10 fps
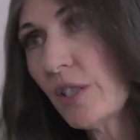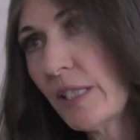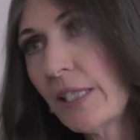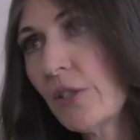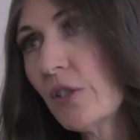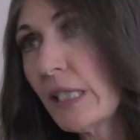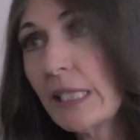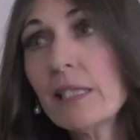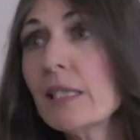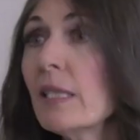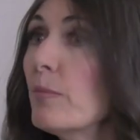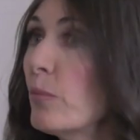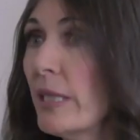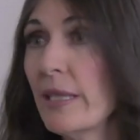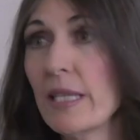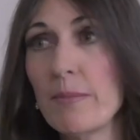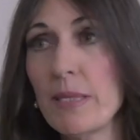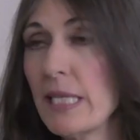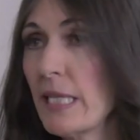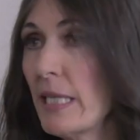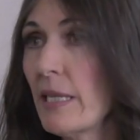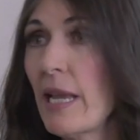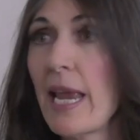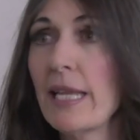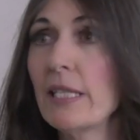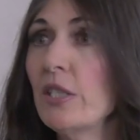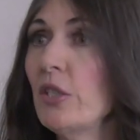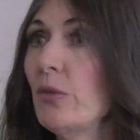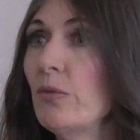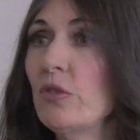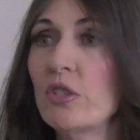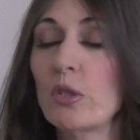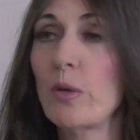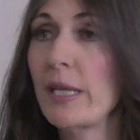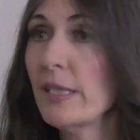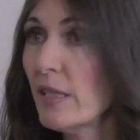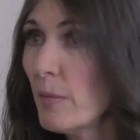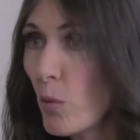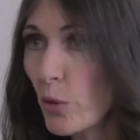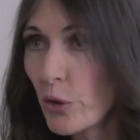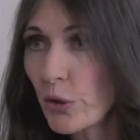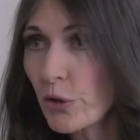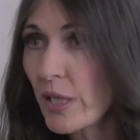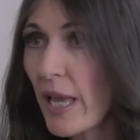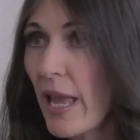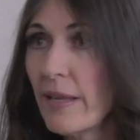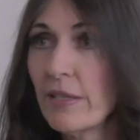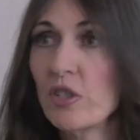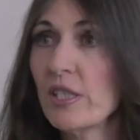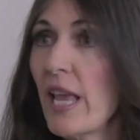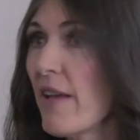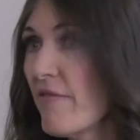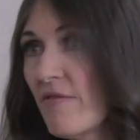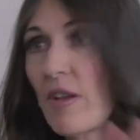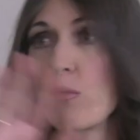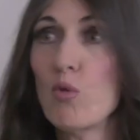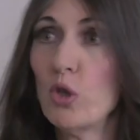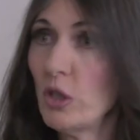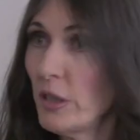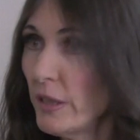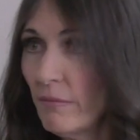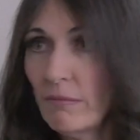standard is to bring them in and to just erase the borders, just have a world,